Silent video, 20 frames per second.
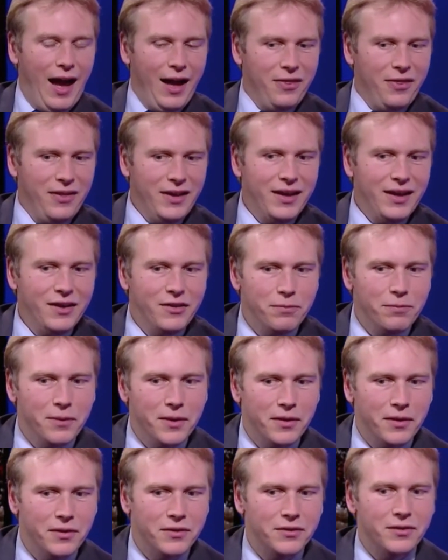I think it's
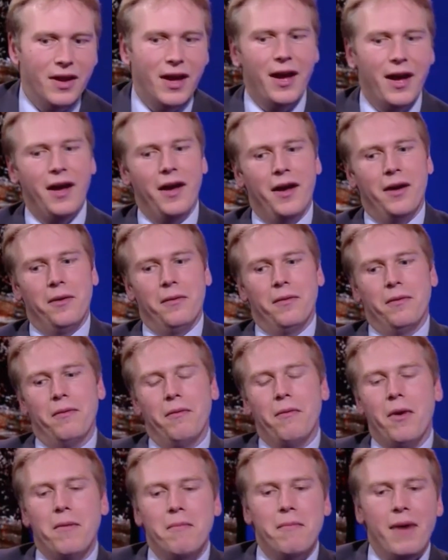because,
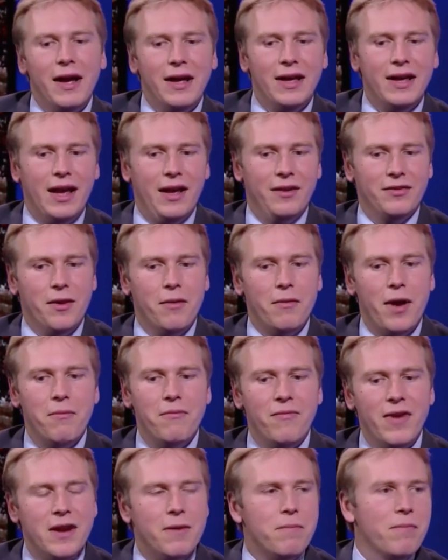well, in my case,
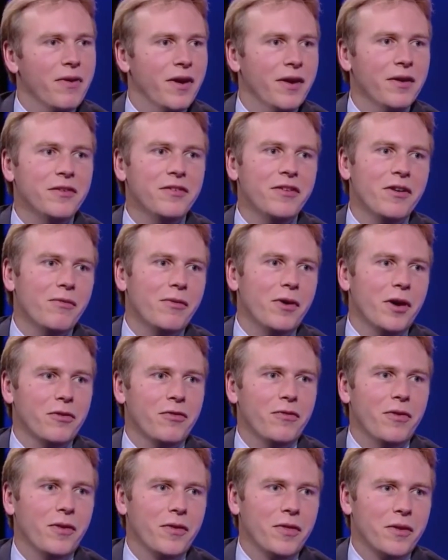I'm very proud to have
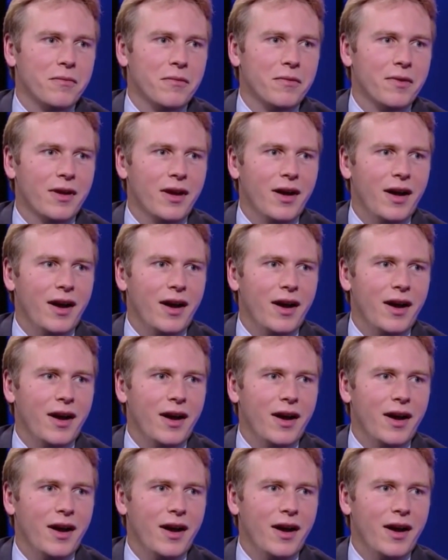worked for them,